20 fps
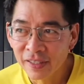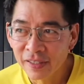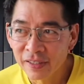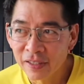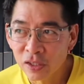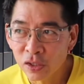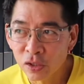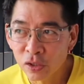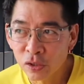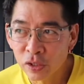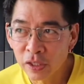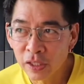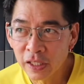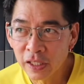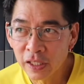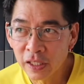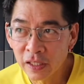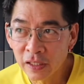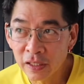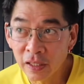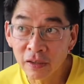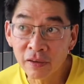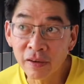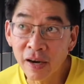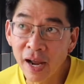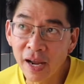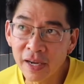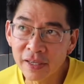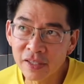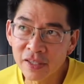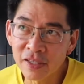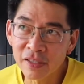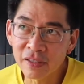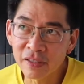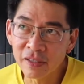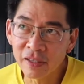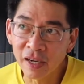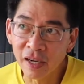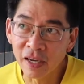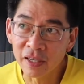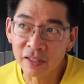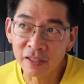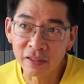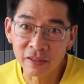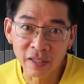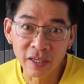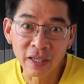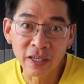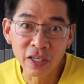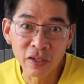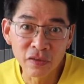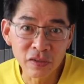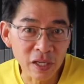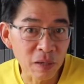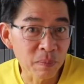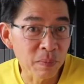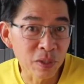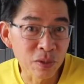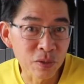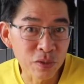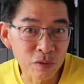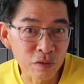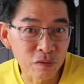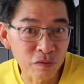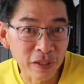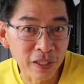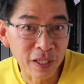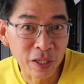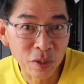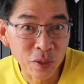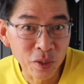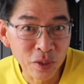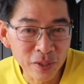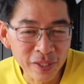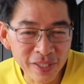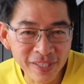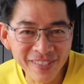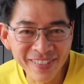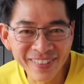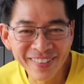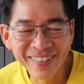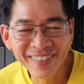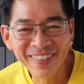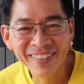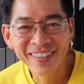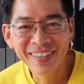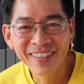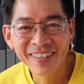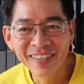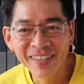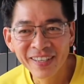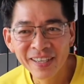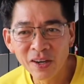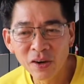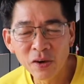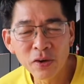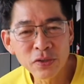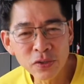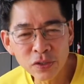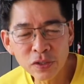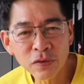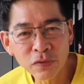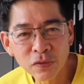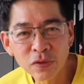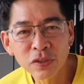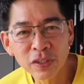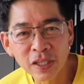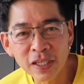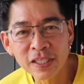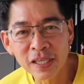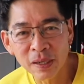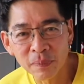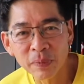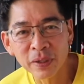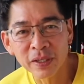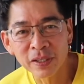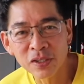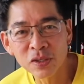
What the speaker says: the grass, the leaves can be used to feed the goats. All sorts of good things happen.